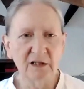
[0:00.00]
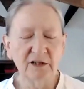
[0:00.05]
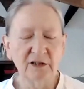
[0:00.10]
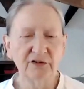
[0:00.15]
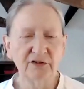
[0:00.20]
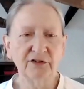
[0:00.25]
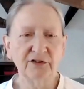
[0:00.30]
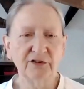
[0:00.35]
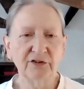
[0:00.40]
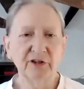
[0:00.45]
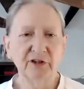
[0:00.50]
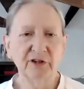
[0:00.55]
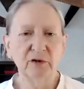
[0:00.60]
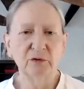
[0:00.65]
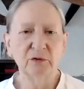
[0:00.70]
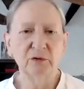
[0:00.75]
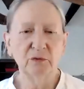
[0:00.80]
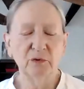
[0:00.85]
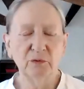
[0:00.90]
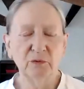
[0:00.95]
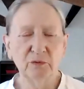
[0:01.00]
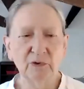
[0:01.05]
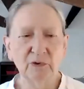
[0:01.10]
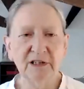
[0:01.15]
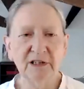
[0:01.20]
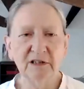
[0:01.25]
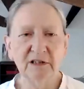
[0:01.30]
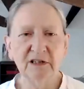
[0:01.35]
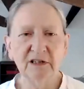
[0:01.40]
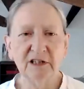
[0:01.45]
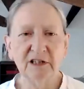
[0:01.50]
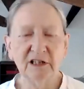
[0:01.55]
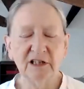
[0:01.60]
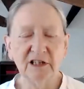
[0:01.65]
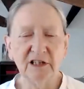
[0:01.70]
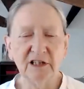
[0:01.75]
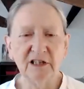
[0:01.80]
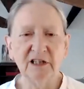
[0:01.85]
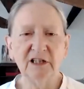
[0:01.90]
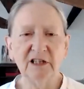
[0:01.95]
So when
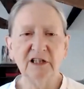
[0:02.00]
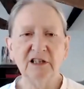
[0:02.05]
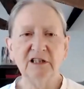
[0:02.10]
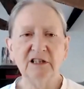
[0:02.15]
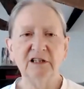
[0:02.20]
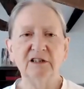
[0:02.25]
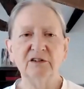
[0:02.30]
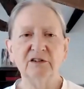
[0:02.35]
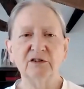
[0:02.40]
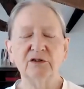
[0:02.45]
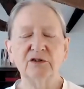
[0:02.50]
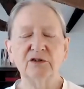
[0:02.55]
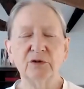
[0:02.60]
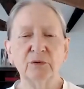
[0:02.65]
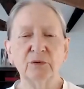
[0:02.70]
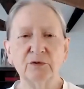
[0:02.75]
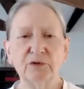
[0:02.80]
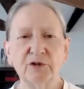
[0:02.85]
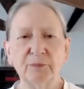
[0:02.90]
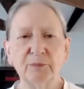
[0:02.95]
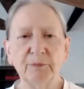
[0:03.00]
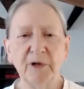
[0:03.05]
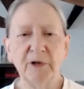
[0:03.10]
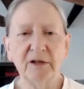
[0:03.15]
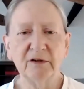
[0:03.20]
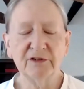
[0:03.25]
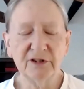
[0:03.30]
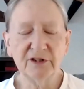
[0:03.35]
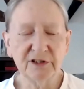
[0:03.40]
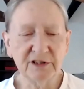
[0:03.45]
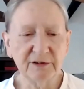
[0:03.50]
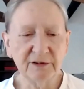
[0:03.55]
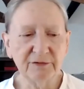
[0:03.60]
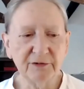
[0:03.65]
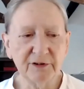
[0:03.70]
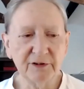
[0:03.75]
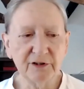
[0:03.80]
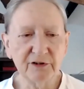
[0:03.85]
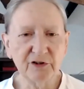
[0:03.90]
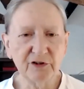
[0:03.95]
he talks about the
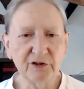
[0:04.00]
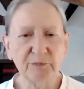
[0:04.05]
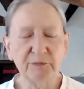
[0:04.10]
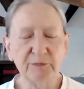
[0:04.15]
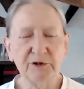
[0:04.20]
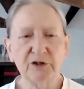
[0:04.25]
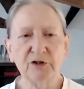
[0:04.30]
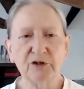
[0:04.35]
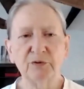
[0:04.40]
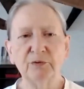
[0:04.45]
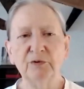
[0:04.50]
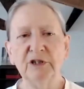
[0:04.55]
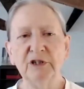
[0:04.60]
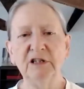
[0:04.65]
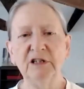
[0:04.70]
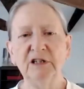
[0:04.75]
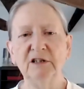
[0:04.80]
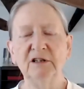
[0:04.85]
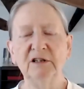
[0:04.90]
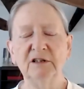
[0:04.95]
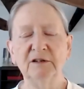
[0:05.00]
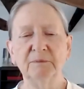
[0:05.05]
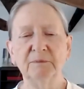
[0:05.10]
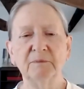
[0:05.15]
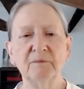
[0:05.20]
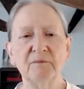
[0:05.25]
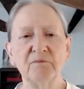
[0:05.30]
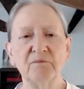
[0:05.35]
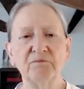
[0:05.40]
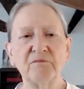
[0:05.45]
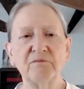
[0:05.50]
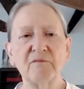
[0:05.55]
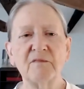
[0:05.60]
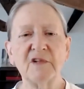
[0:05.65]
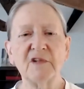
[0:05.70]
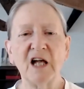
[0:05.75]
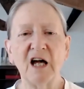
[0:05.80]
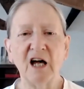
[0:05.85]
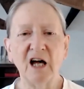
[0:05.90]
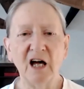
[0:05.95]
difference between
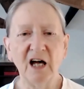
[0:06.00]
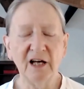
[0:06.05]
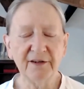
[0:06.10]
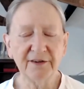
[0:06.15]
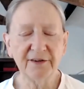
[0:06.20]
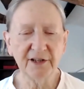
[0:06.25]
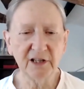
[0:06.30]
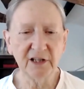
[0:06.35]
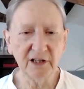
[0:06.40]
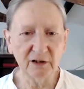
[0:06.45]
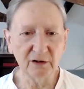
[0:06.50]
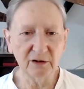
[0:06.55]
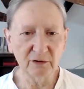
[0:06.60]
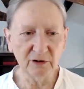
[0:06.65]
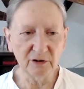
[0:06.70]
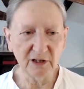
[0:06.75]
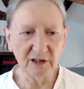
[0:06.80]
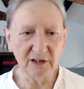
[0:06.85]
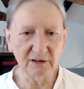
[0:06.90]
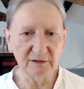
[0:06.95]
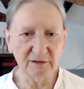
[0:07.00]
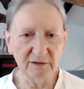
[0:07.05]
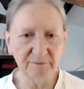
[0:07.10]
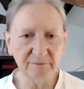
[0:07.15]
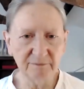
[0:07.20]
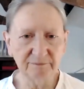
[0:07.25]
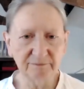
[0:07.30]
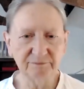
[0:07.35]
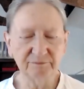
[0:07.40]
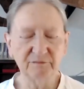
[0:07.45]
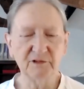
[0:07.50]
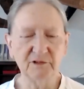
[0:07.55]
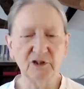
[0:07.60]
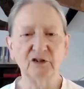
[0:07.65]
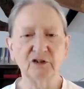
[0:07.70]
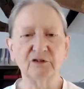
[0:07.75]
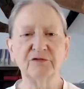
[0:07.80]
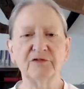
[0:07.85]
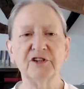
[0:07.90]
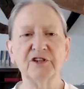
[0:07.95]
hatha yoga
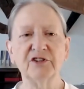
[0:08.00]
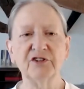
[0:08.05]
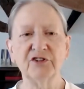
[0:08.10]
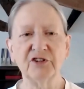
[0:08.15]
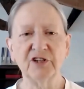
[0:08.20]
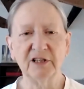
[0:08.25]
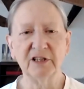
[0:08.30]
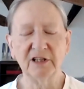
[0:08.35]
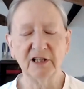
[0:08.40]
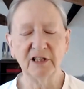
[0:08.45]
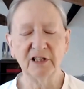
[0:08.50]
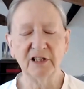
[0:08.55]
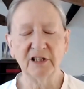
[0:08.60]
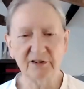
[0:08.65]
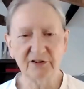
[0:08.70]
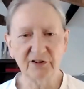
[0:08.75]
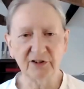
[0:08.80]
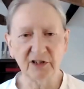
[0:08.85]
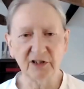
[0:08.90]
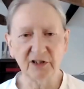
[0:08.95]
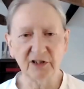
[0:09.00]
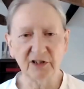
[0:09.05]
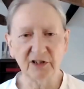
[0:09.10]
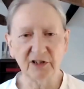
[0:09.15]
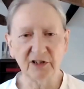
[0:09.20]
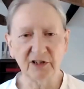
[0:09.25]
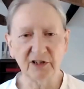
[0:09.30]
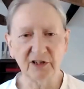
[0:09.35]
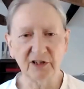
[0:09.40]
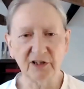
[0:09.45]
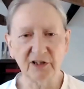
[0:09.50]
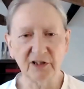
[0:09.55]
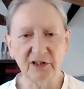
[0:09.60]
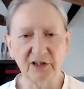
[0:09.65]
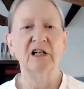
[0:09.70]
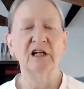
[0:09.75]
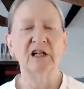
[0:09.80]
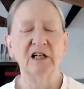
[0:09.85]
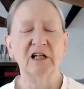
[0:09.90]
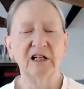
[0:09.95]
of the sannyasis
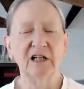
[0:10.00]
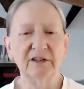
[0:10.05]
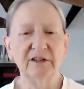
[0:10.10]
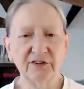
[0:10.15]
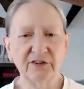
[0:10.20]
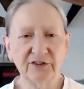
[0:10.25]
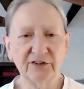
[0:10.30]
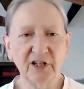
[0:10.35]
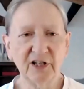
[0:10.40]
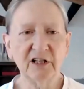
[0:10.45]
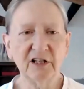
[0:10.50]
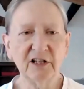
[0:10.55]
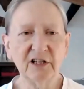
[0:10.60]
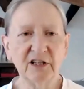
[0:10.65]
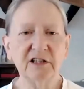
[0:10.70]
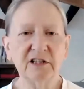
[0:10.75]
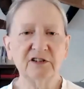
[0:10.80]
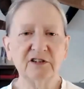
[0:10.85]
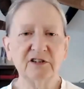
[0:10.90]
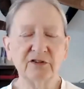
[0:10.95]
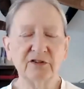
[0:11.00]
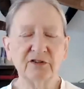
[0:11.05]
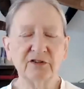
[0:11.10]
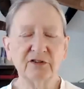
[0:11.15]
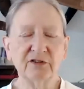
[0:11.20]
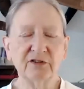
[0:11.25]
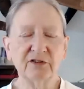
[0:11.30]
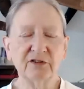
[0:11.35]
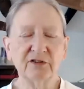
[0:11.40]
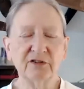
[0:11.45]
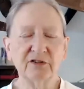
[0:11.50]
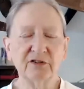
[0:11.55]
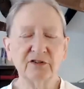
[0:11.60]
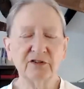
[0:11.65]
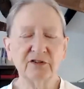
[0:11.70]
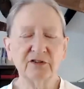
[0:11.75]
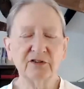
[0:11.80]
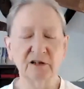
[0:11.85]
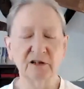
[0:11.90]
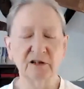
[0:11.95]
and sahaj raj
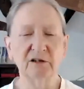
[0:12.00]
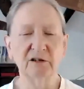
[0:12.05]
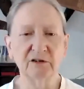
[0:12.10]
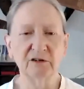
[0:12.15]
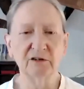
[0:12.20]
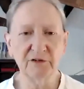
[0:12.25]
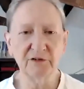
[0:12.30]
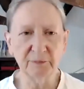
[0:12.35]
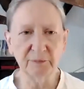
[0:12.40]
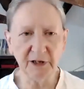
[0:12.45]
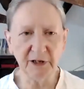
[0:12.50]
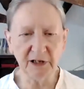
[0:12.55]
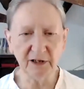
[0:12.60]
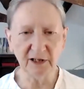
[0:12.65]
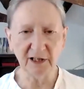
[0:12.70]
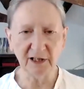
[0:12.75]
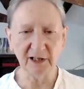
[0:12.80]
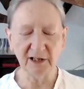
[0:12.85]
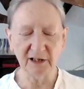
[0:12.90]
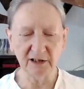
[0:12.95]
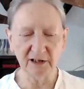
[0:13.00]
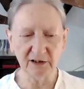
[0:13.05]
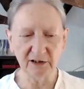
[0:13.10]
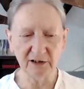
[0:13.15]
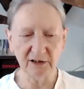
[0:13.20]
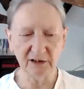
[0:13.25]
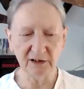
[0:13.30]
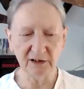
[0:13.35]
yoga of the BKs,